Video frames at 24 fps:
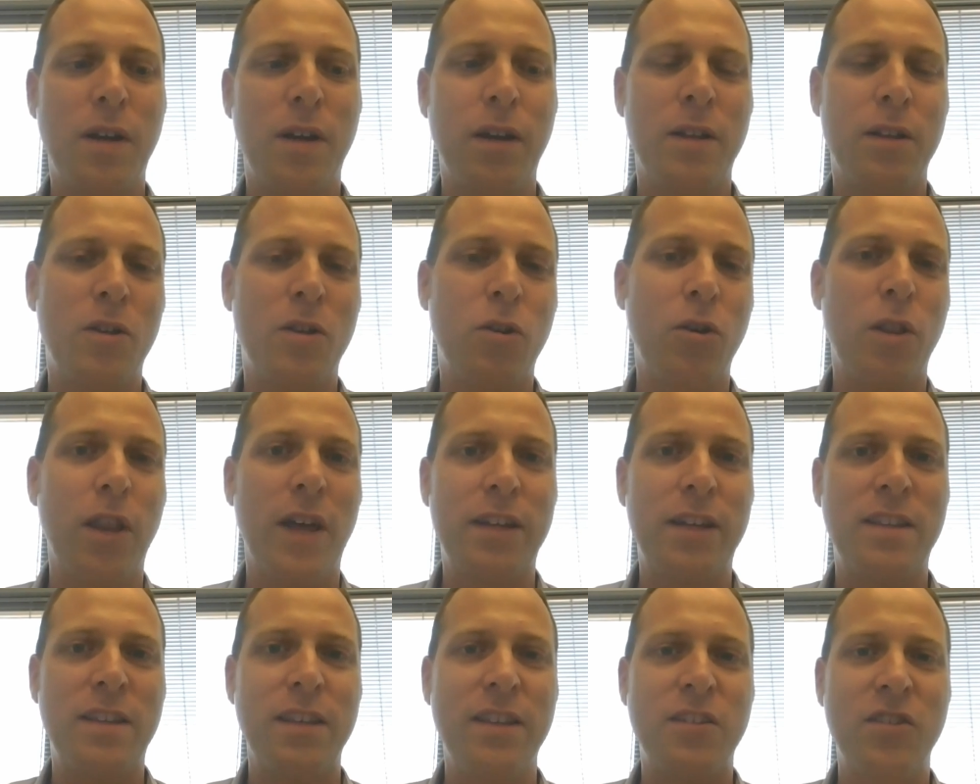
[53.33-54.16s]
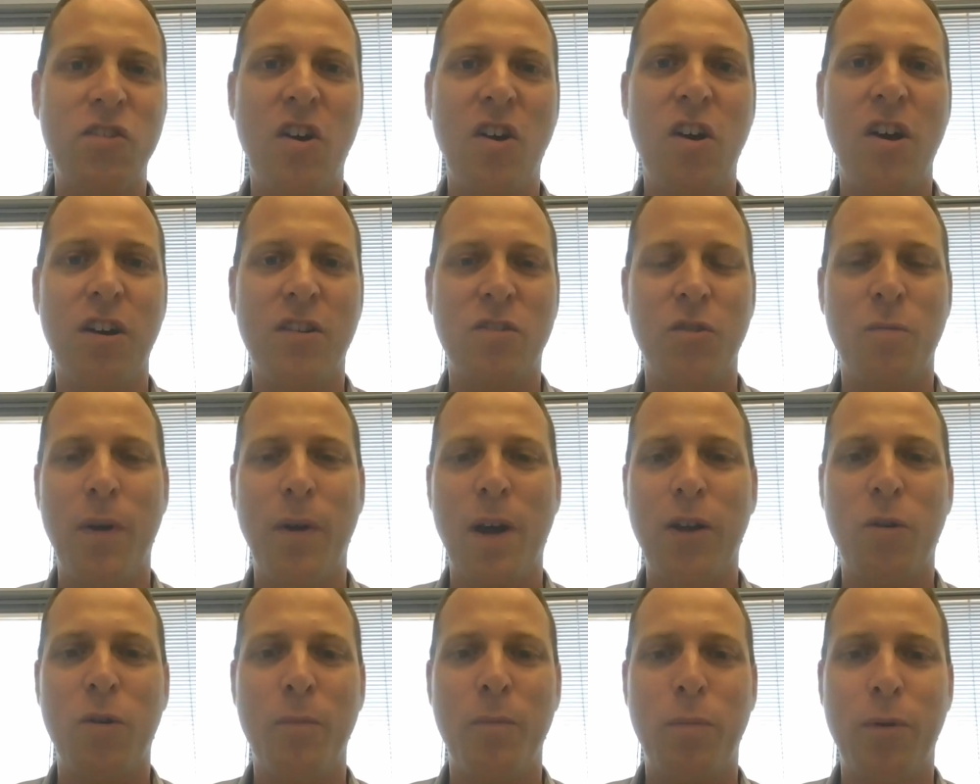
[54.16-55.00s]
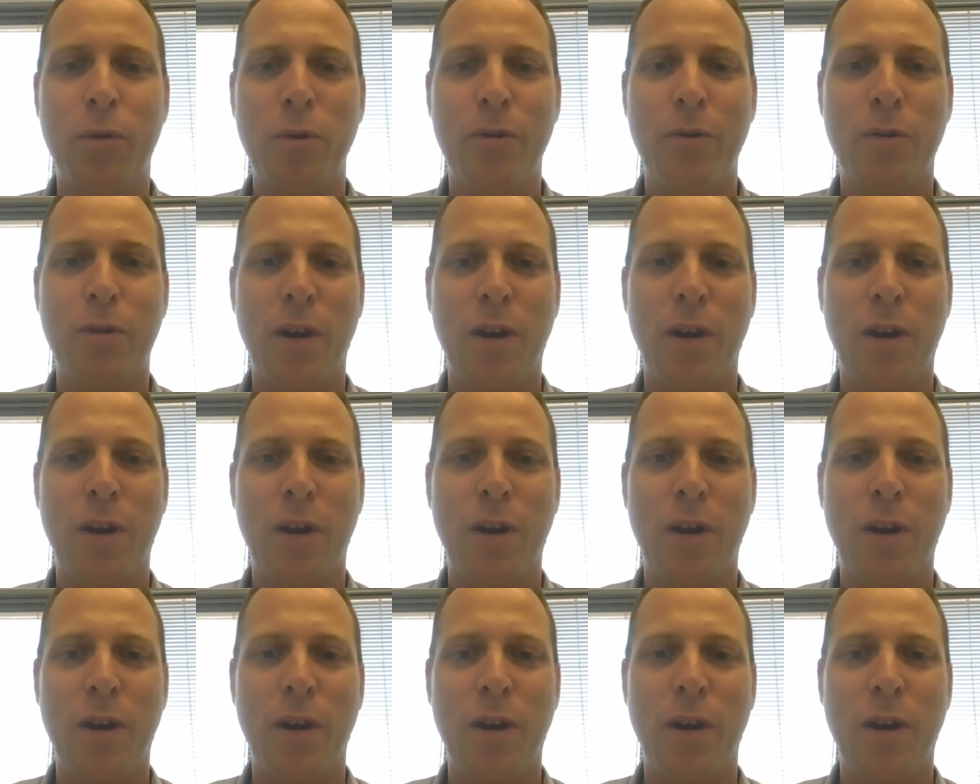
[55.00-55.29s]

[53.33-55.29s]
and collecting songs on my computer.